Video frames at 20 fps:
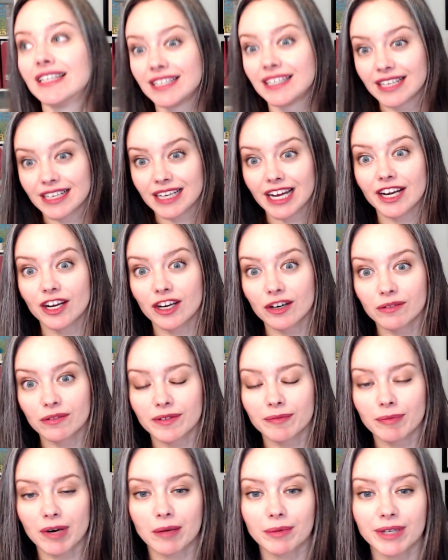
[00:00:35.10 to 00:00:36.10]
I know we've
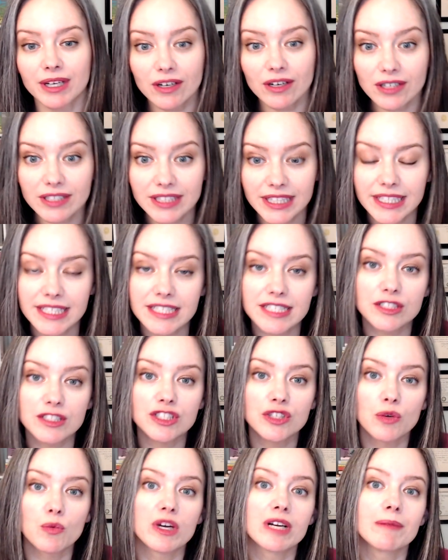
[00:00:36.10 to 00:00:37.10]
probably heard this, so
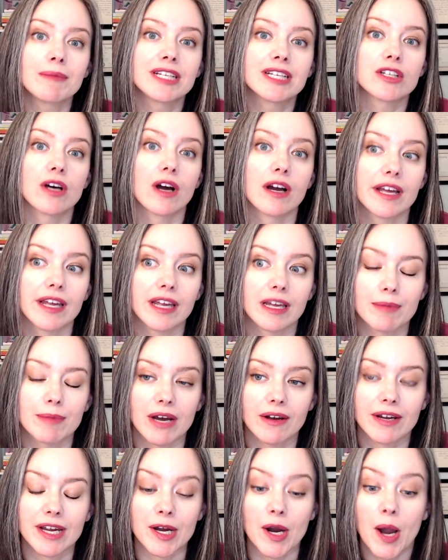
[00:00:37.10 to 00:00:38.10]
what am I talking about
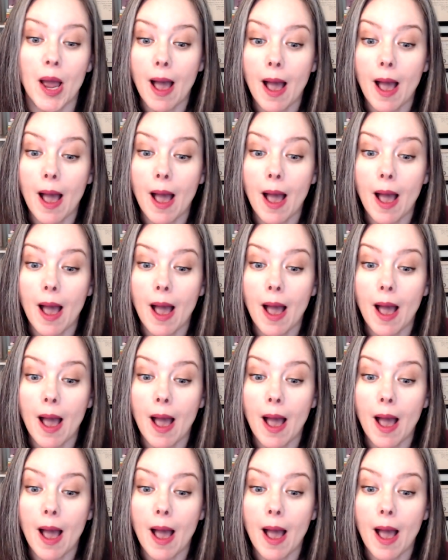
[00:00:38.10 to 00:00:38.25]
here?